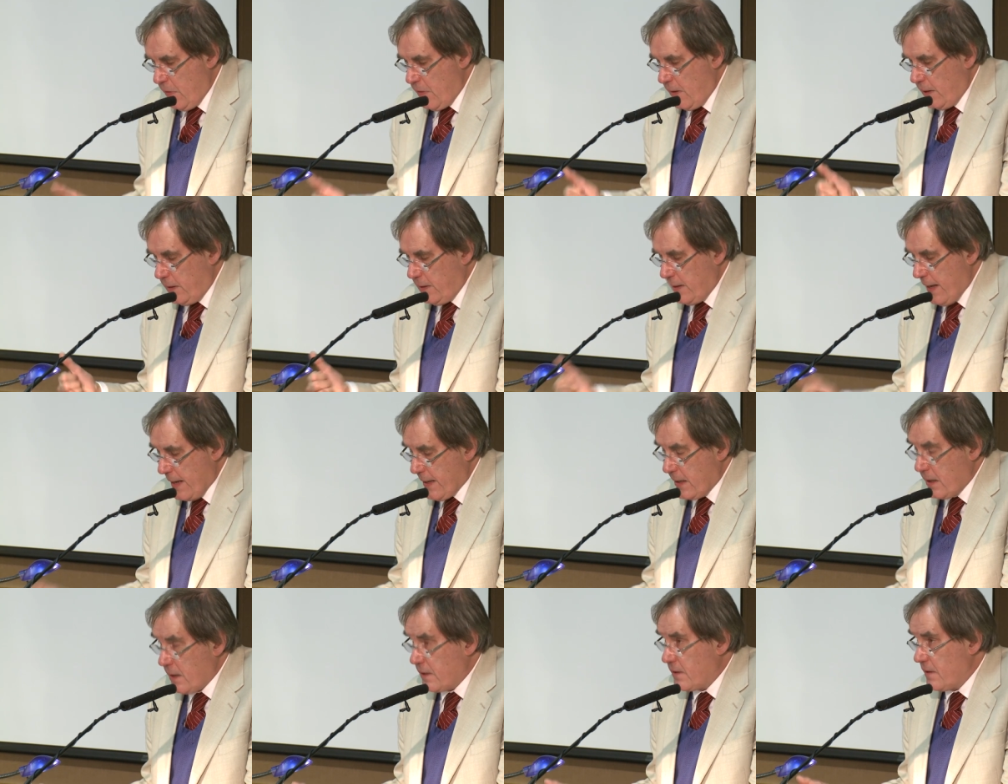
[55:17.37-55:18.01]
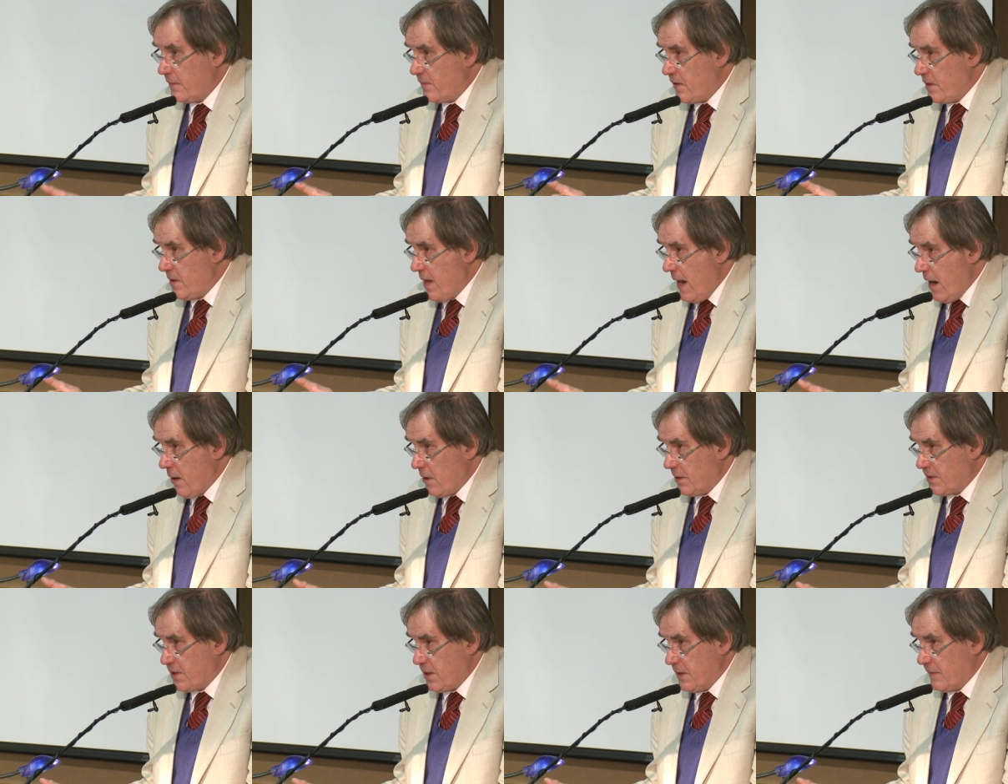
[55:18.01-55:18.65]
The length of the
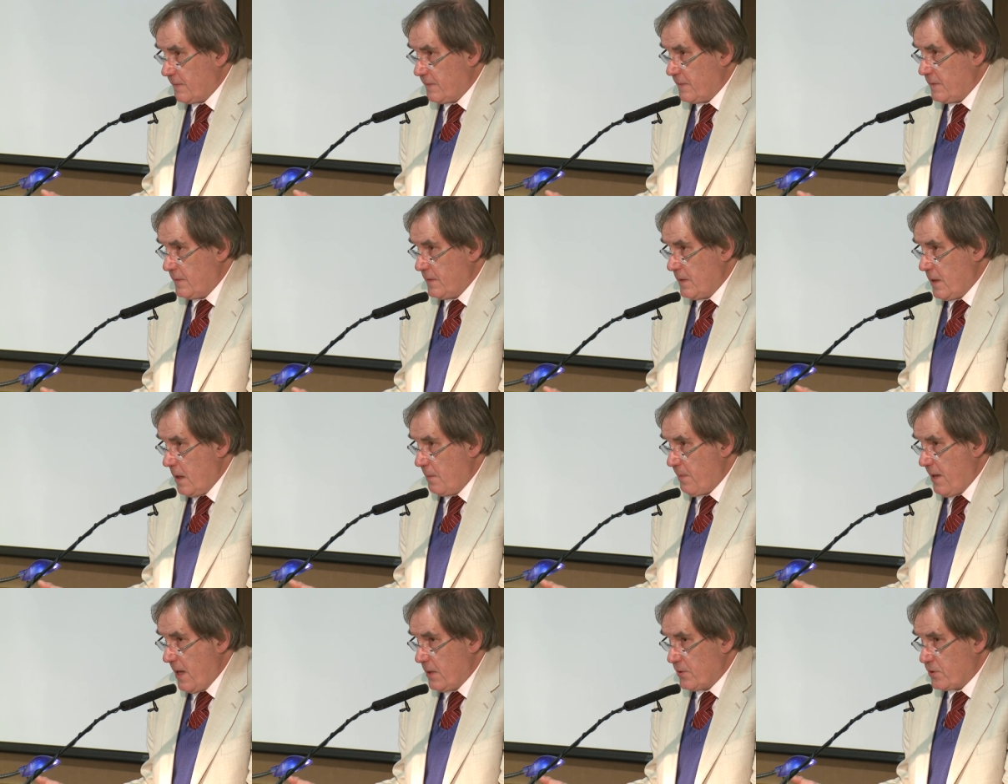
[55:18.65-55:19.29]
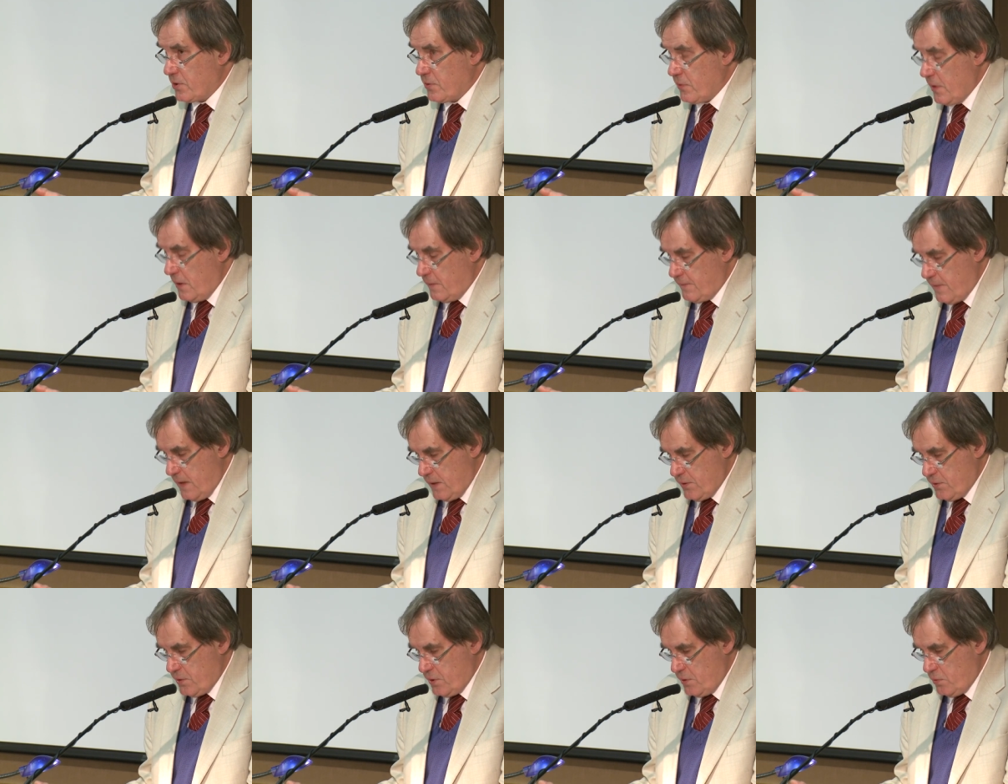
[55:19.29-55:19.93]
narrative, about
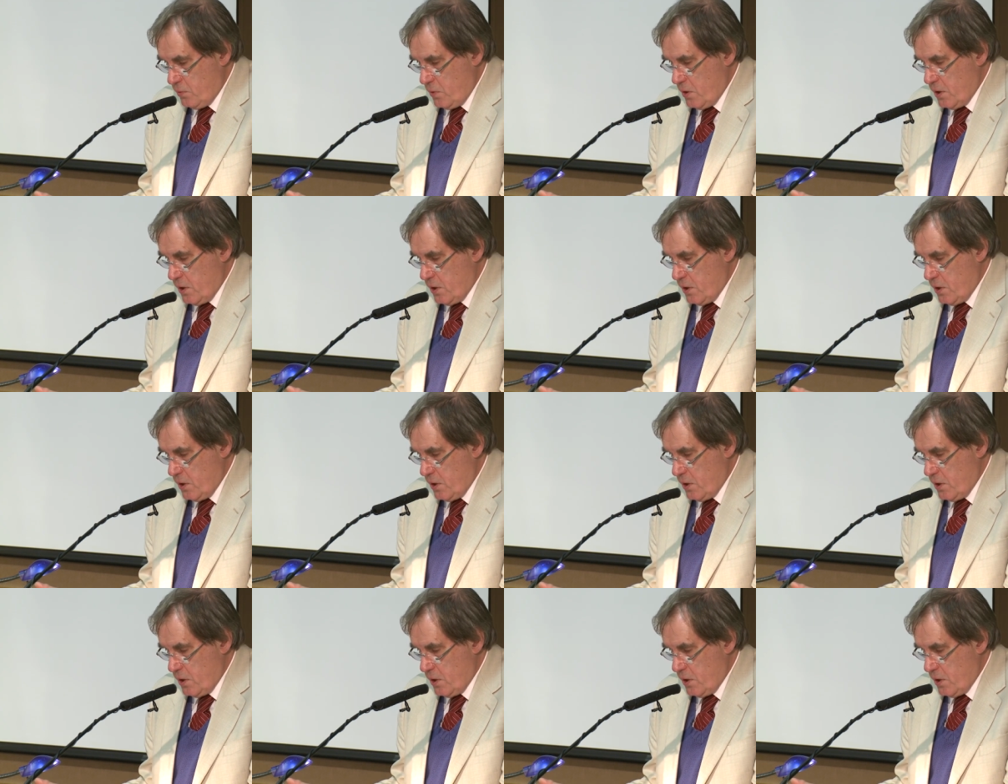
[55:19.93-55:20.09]
1,200